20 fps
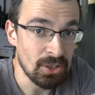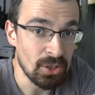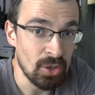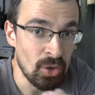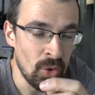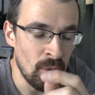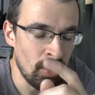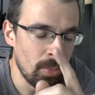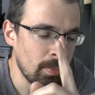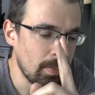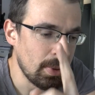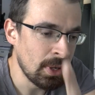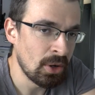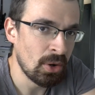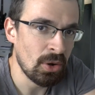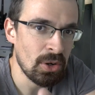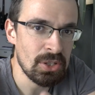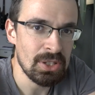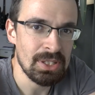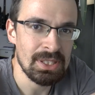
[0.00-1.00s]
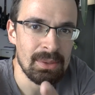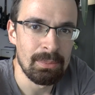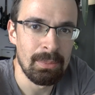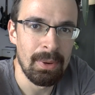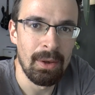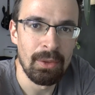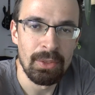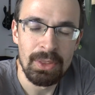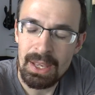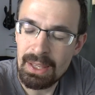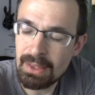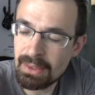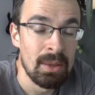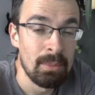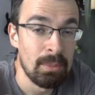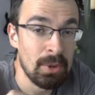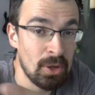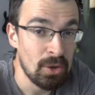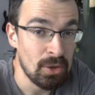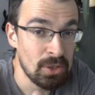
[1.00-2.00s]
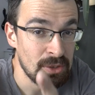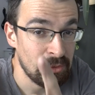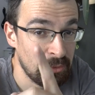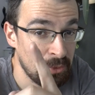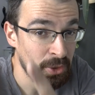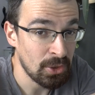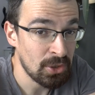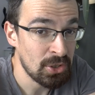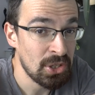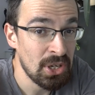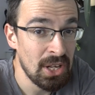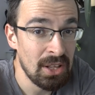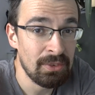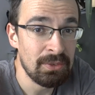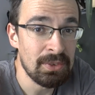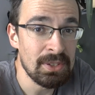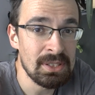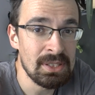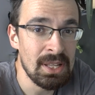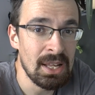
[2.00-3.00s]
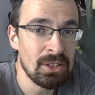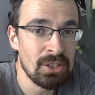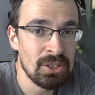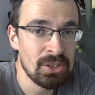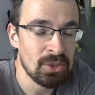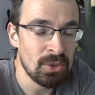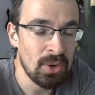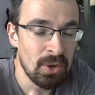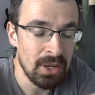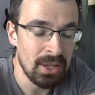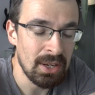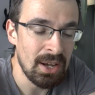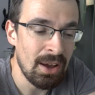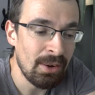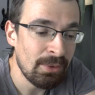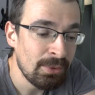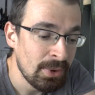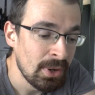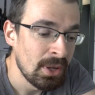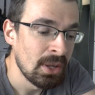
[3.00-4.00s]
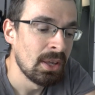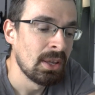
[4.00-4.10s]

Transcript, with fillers: so be cautious about that because if your shelf is not strong enough